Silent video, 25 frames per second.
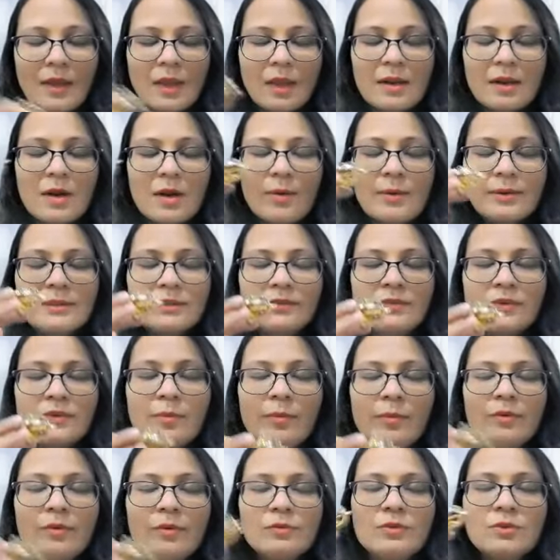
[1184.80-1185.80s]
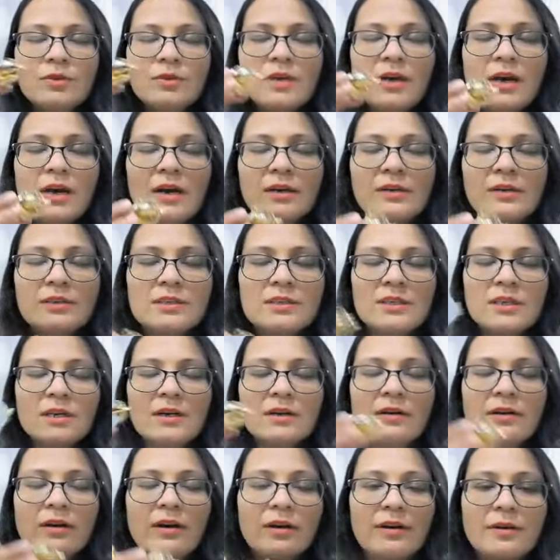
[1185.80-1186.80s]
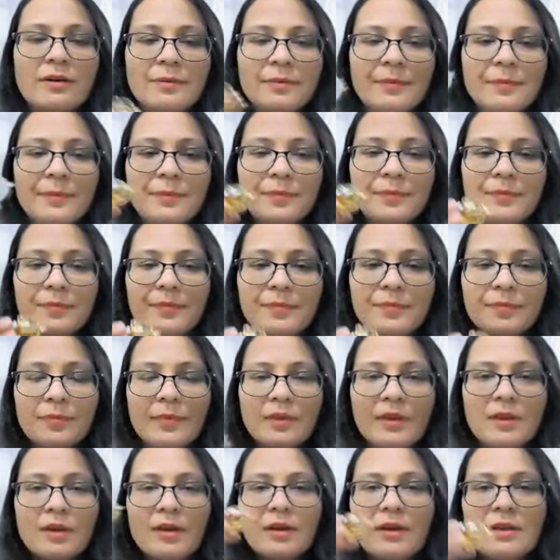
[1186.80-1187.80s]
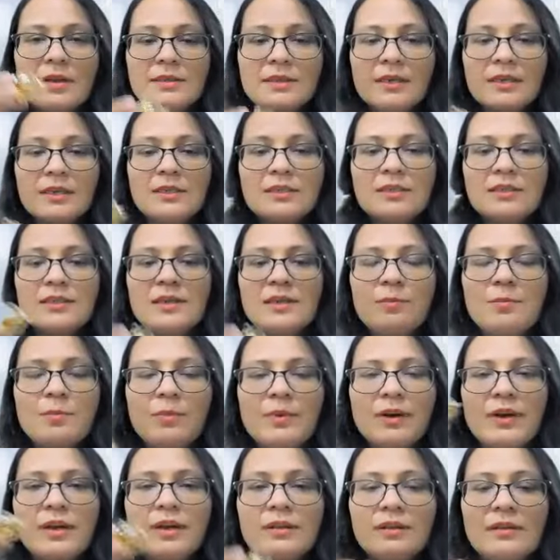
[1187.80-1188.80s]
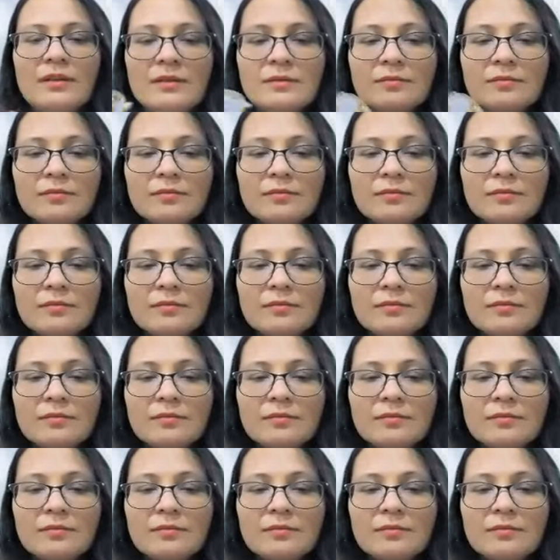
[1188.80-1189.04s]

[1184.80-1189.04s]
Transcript: And now as we move to the heart chakra, take a deep breath.